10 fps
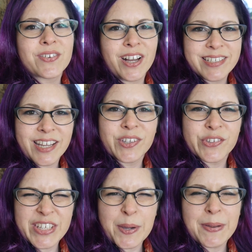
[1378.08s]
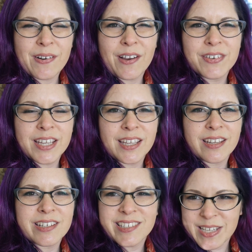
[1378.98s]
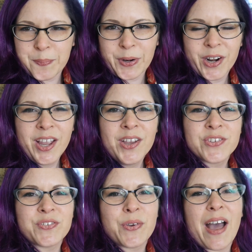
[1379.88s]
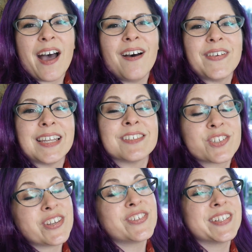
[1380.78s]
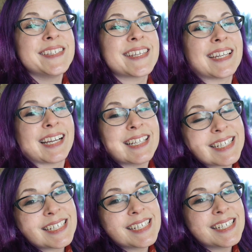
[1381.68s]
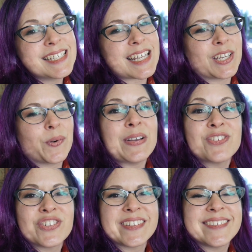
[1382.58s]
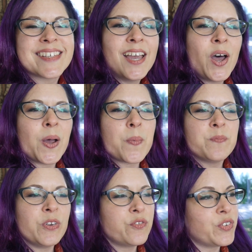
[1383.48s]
content you'll see coming around in December. So if you have any suggestions, any ideas, any questions, feel